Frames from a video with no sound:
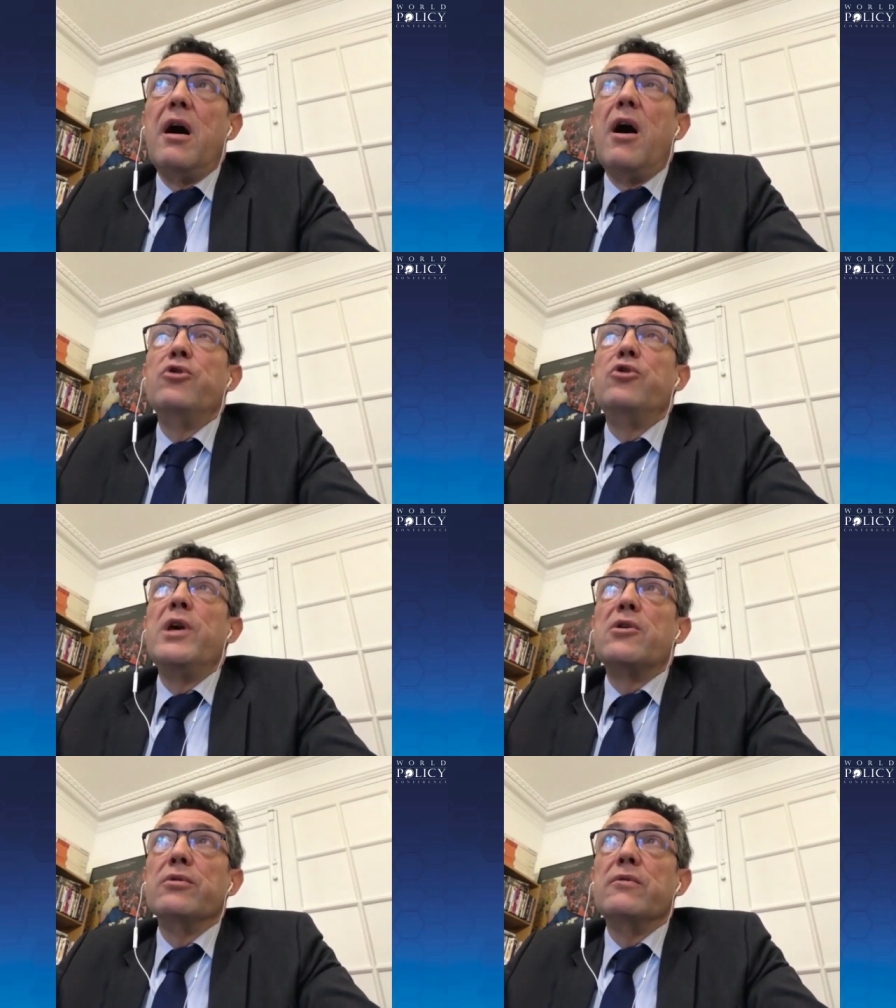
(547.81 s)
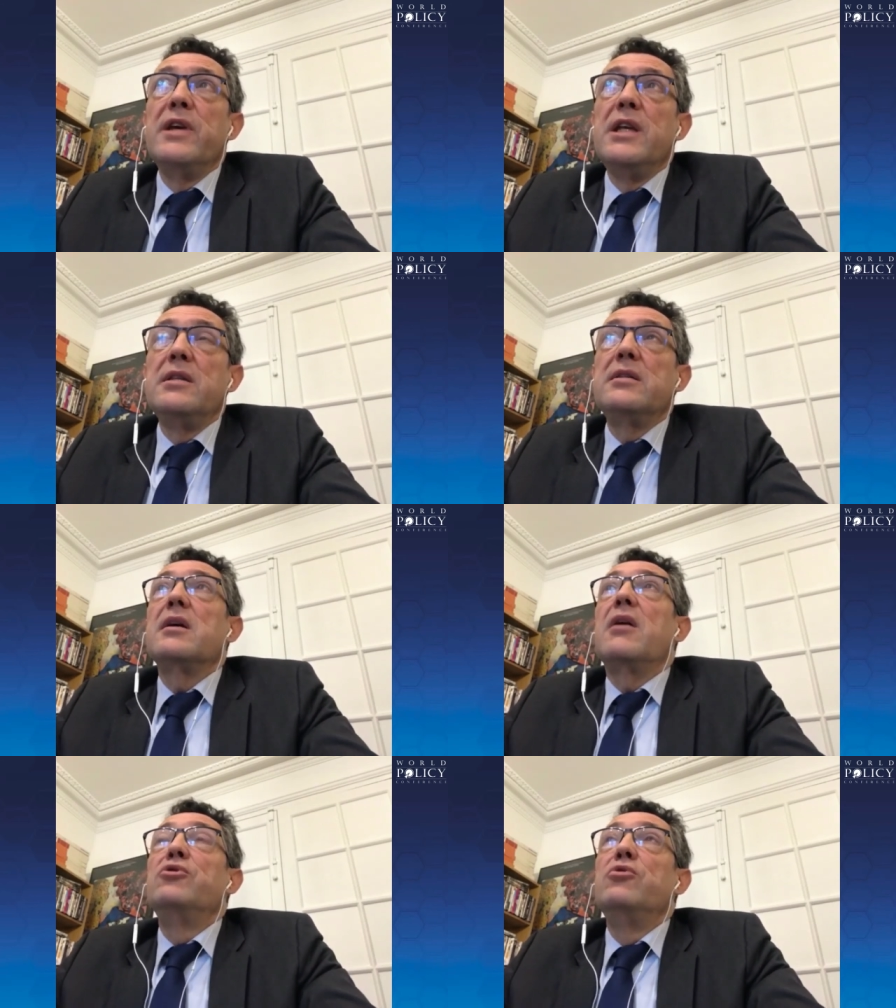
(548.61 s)
How do we
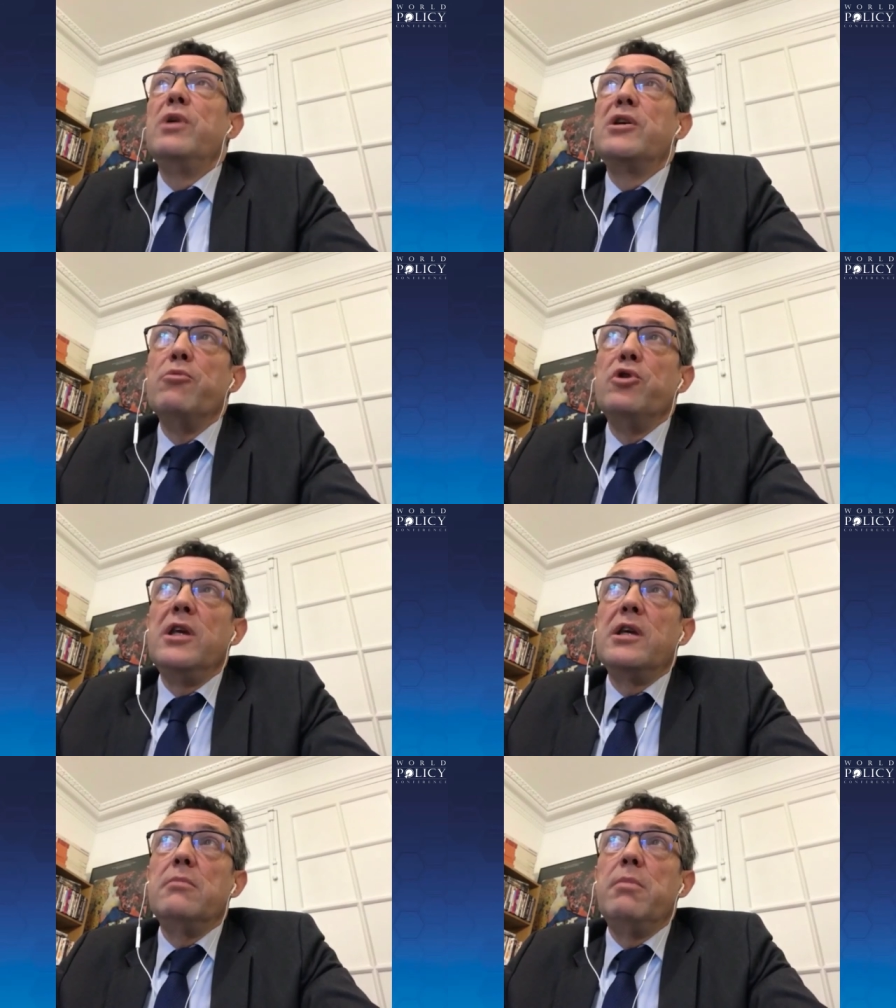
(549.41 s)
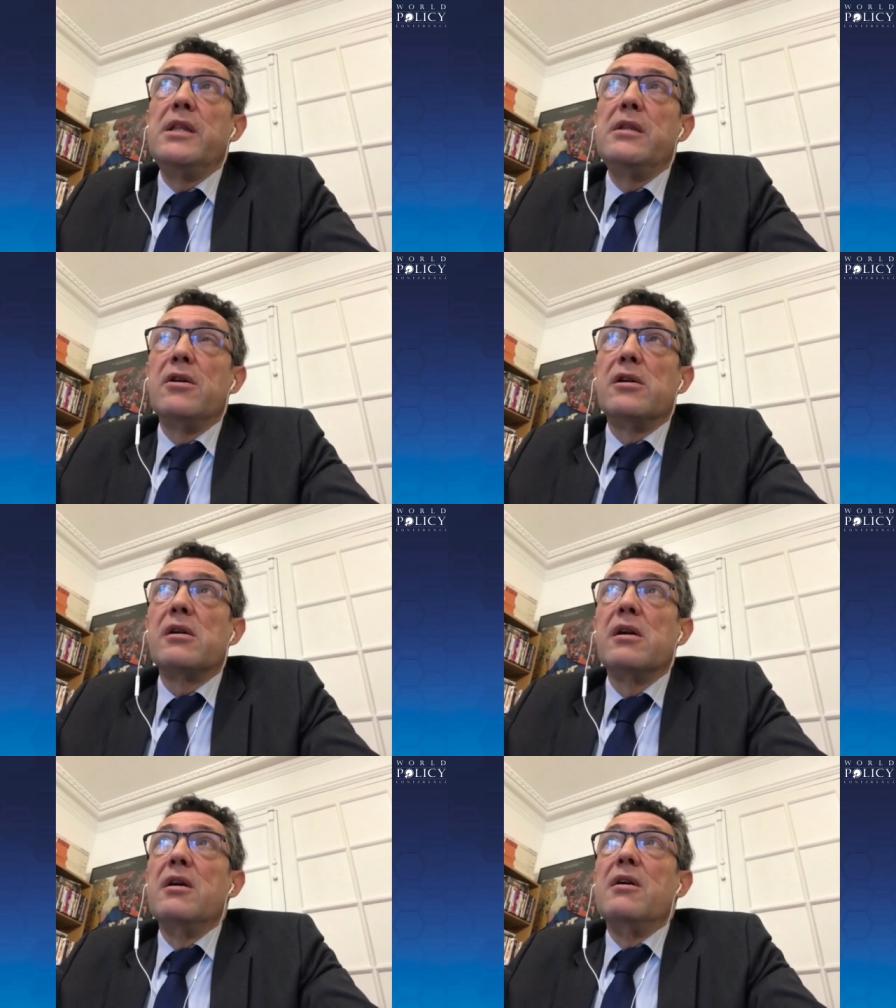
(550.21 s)
convince? How do we communicate
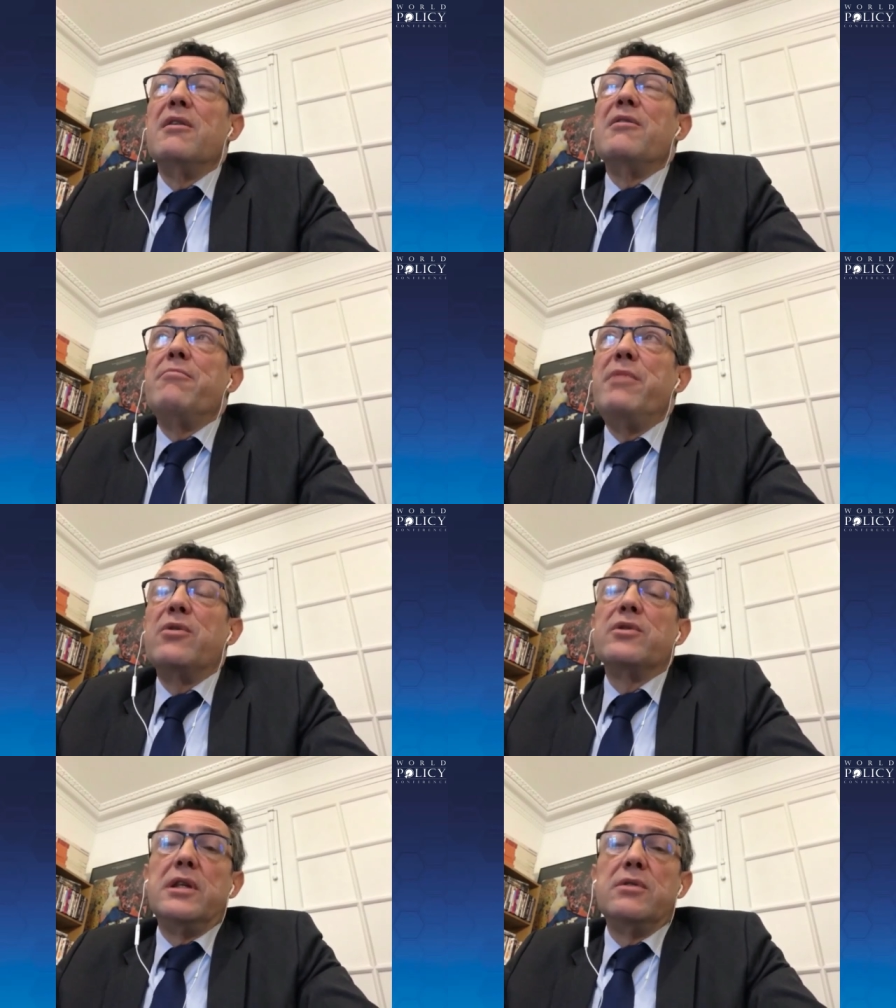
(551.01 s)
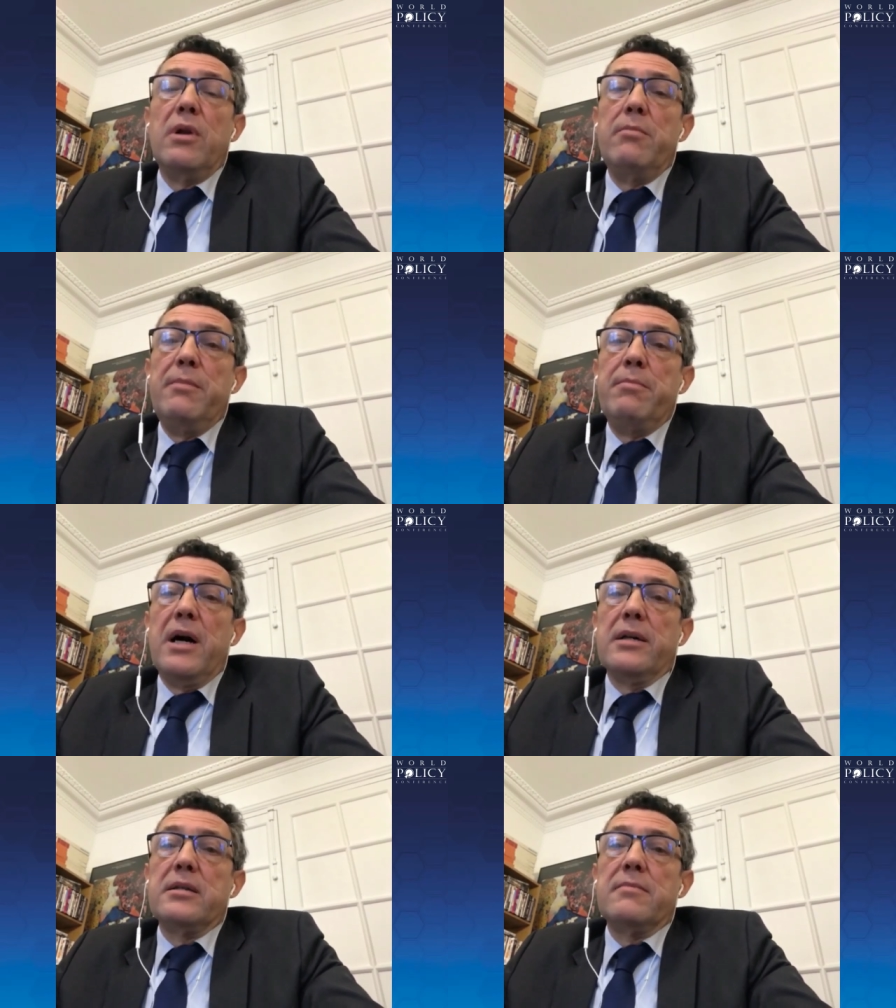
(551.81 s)
better? Because this will be
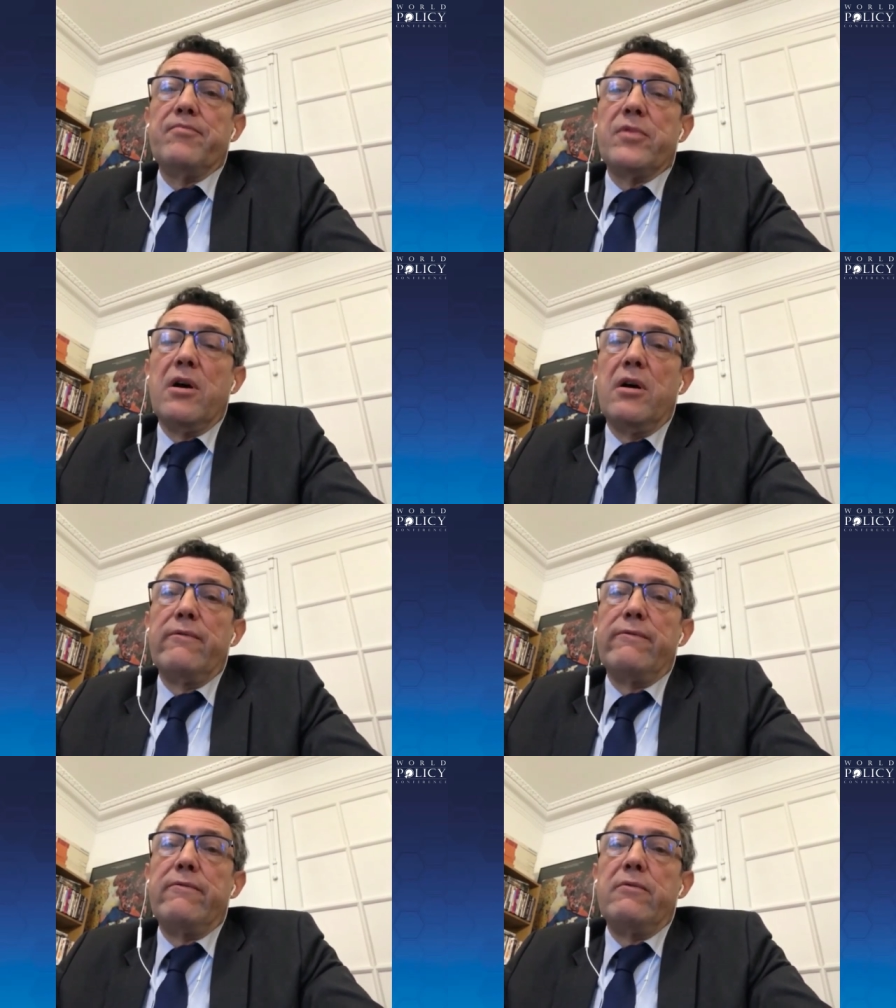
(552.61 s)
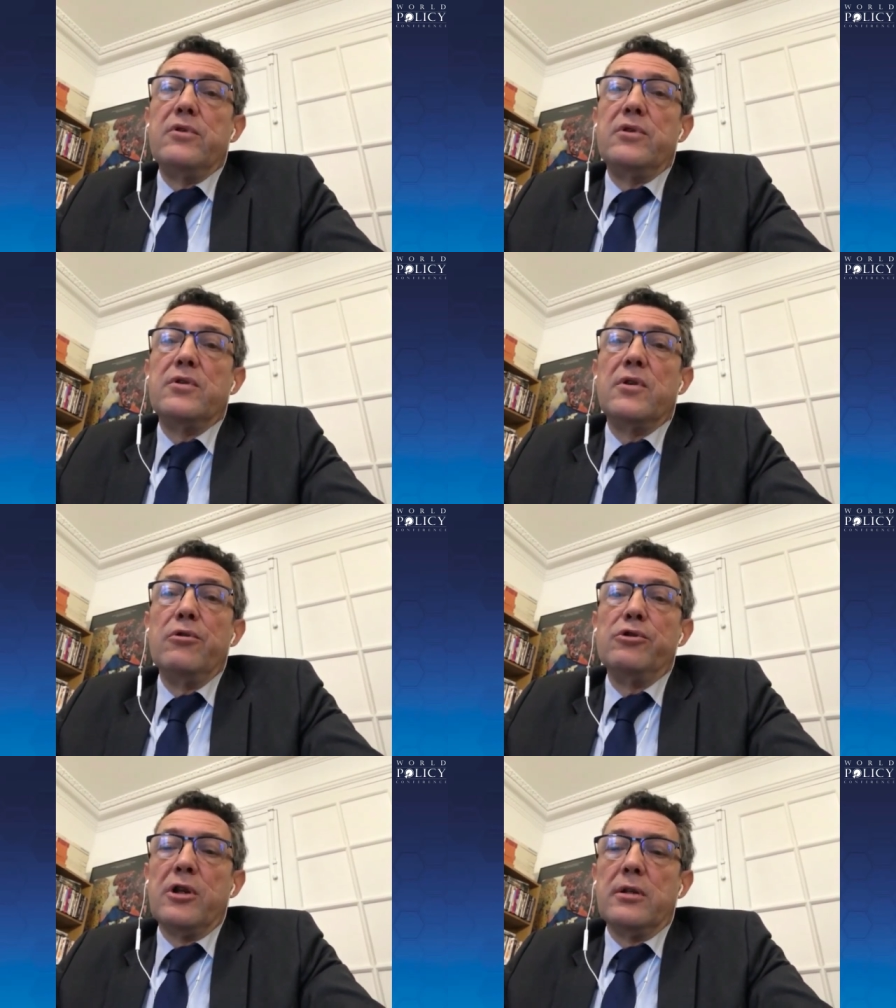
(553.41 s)
part of the
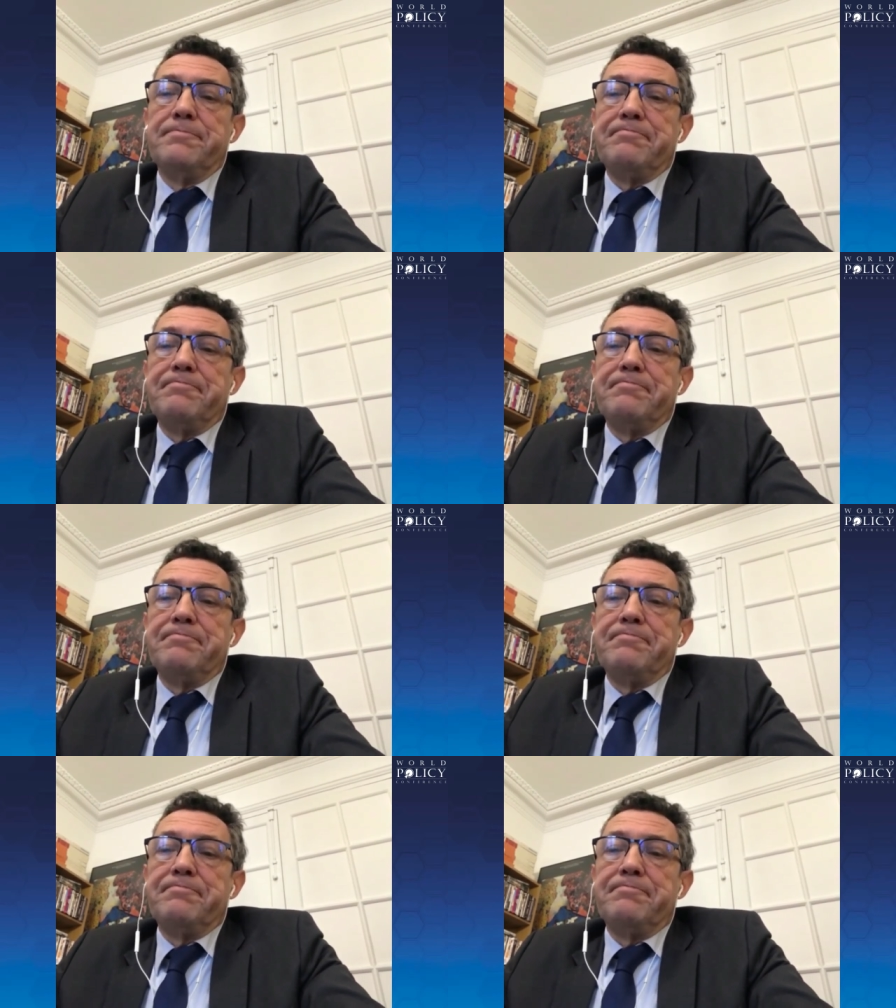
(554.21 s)
solution.